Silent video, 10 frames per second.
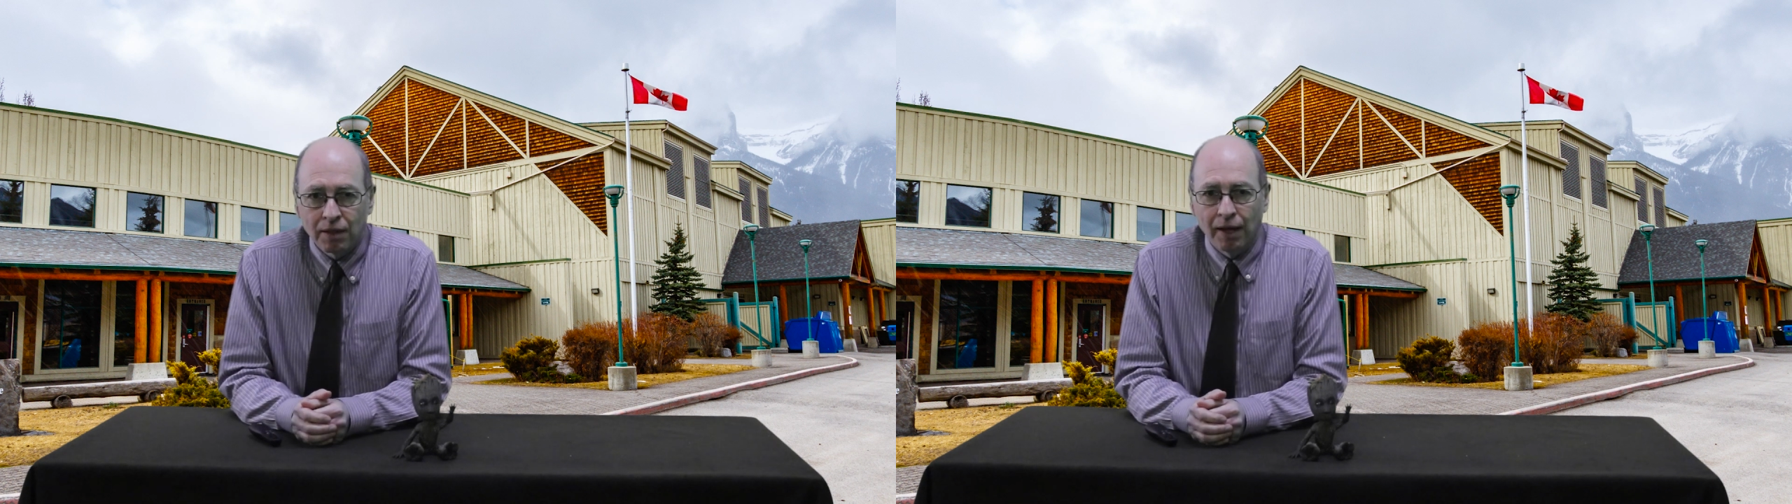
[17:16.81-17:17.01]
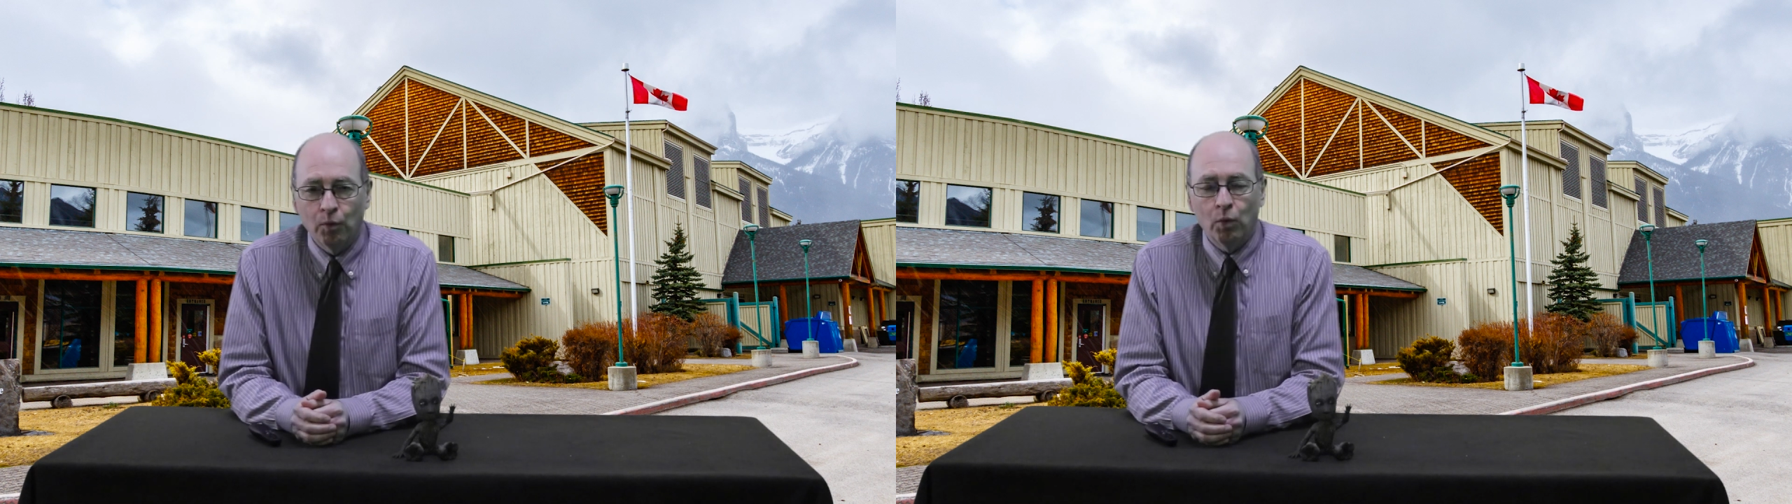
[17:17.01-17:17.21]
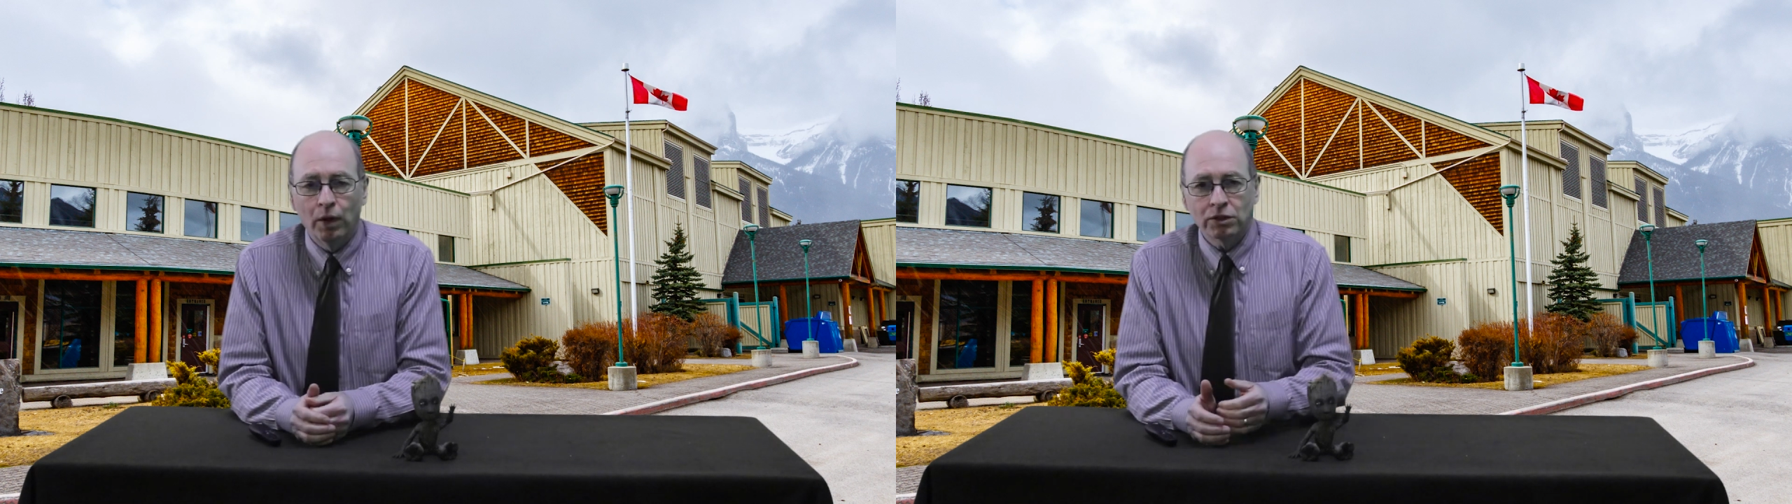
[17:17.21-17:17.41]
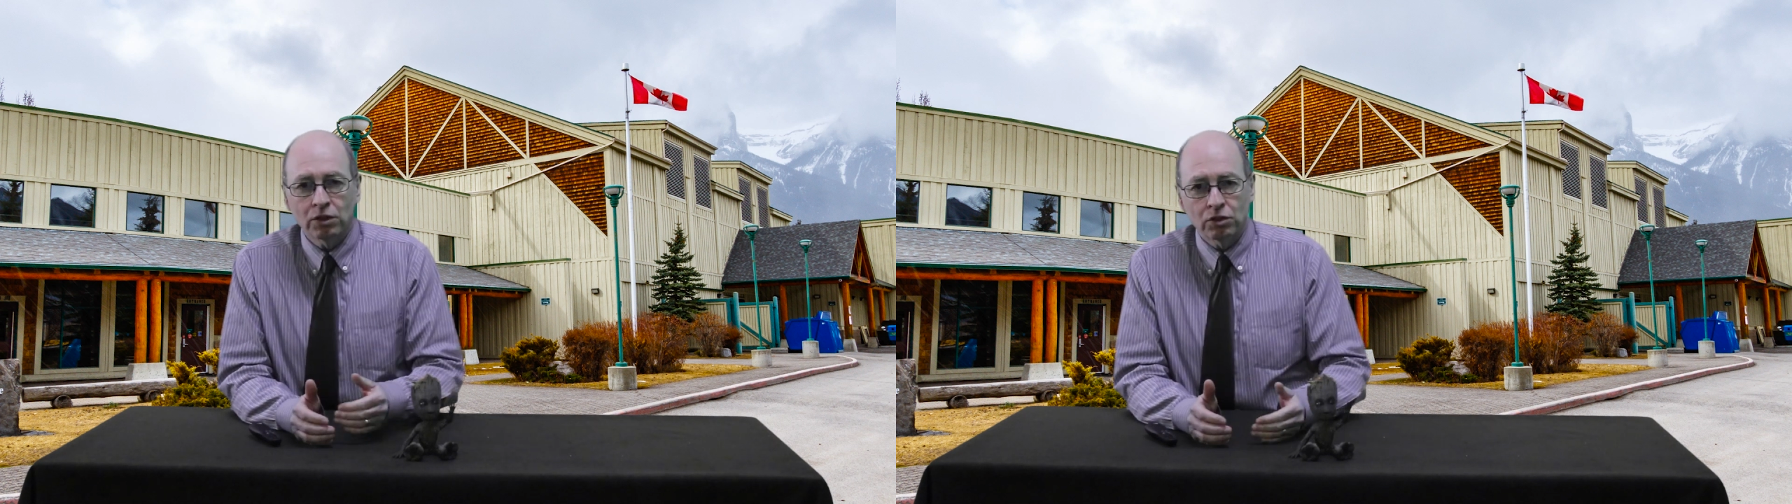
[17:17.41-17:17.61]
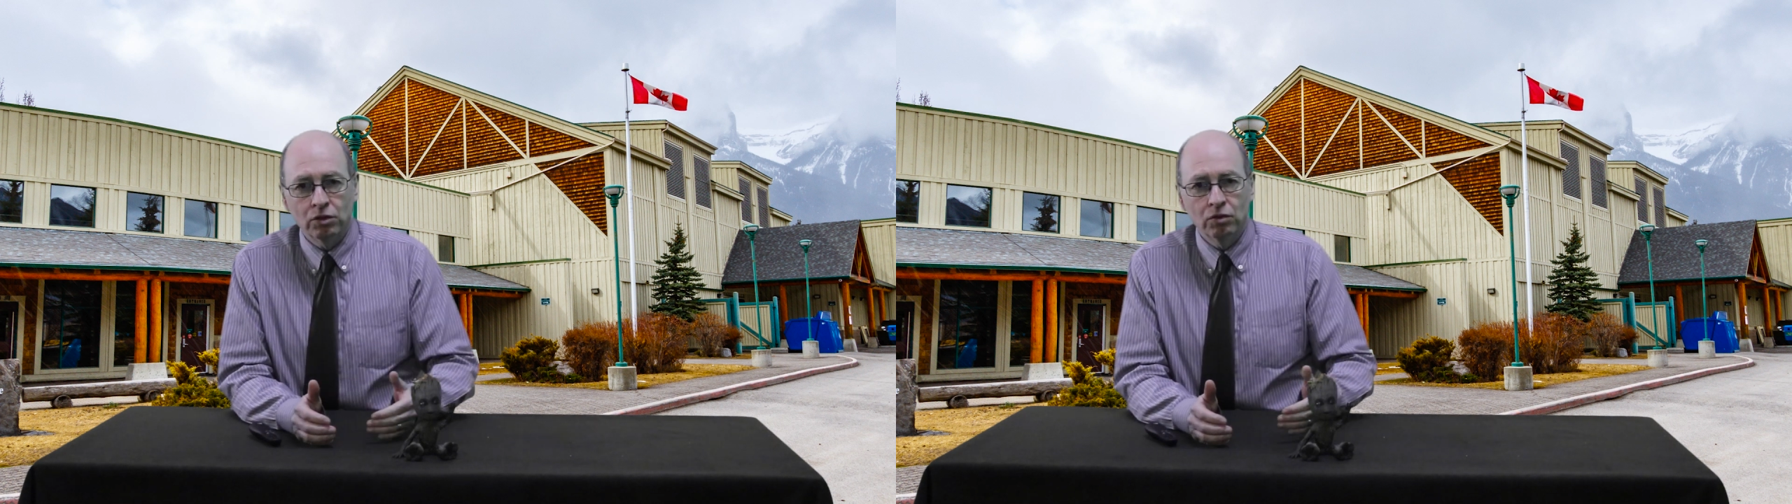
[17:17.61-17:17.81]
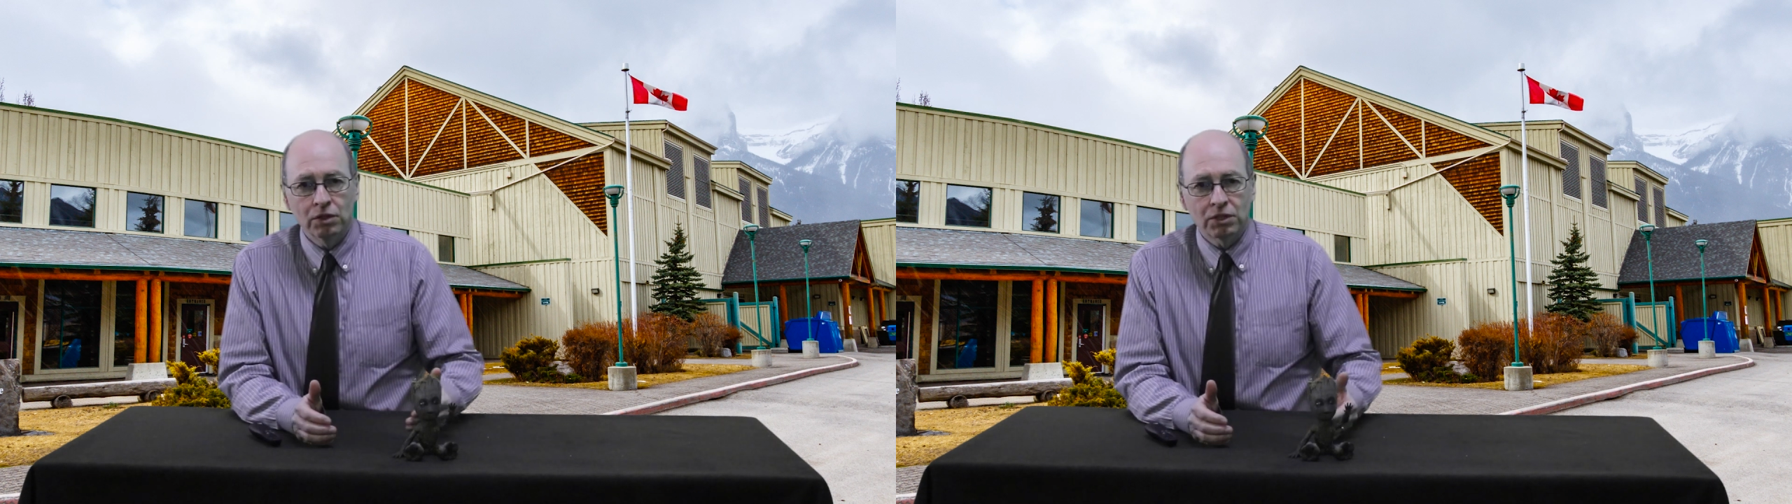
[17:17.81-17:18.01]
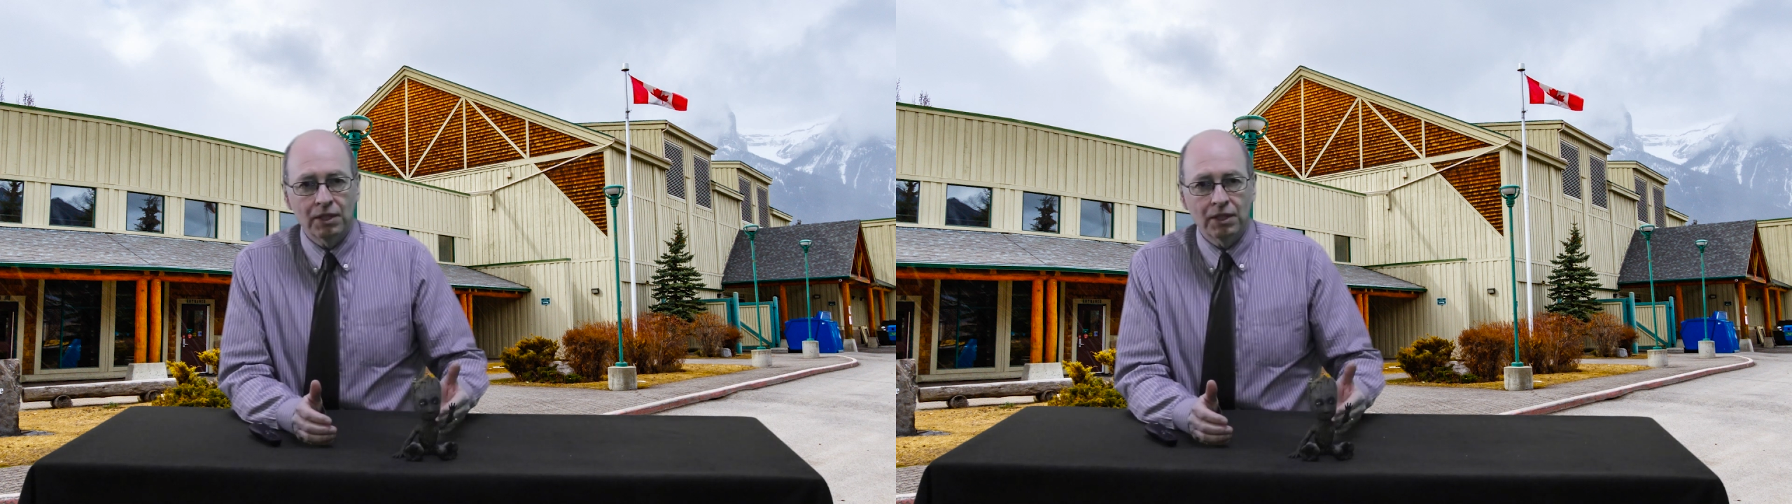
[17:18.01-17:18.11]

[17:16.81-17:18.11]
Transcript: that once our students